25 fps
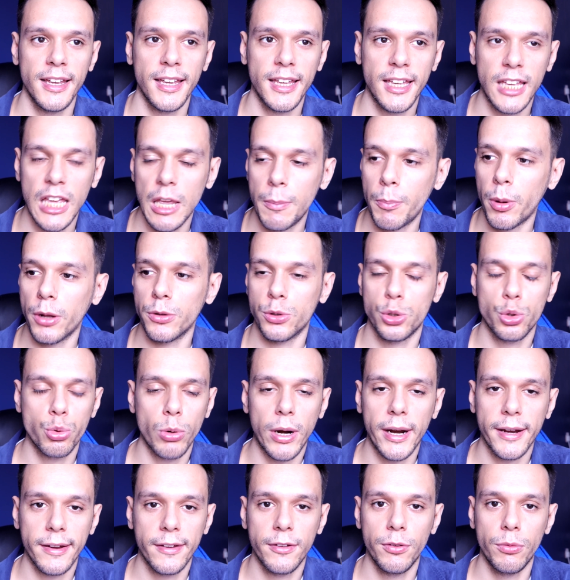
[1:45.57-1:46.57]
keep on
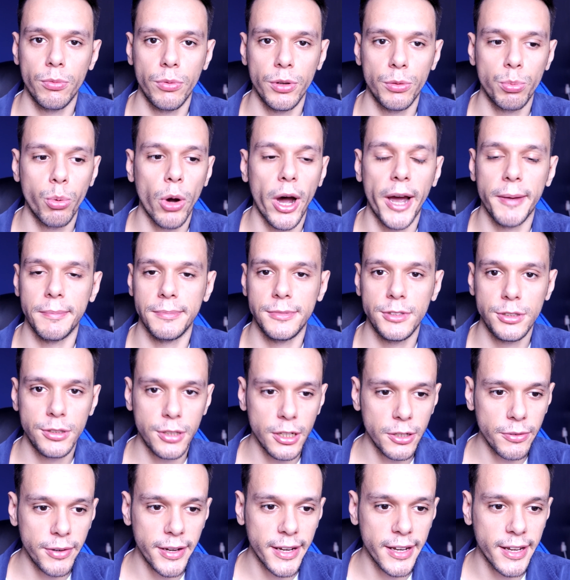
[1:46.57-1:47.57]
track with what I'm
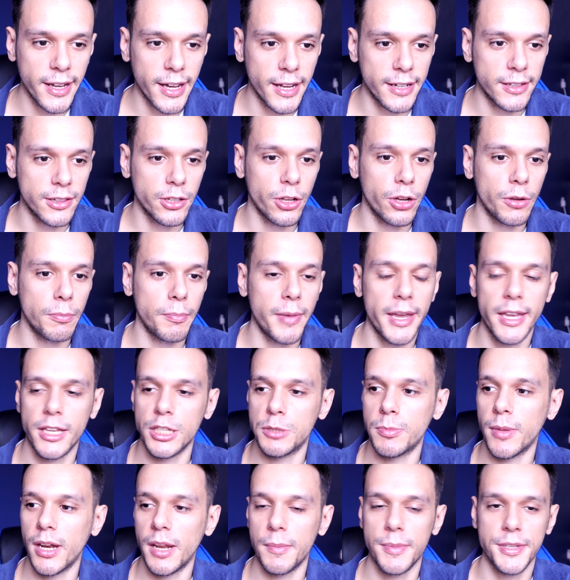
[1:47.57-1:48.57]
doing and not make
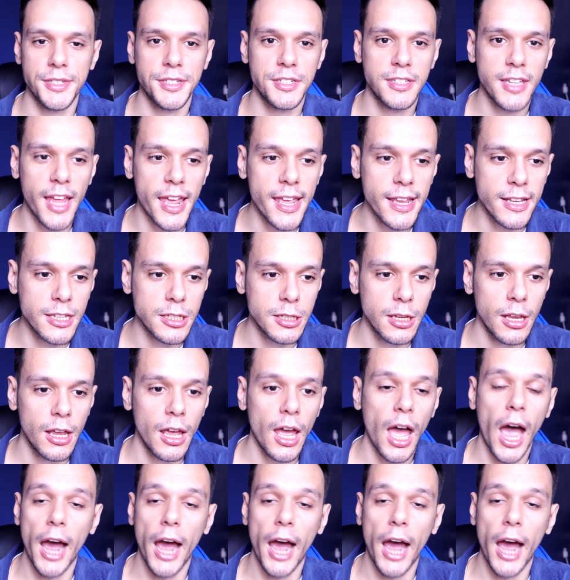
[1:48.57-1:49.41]
as many mistakes.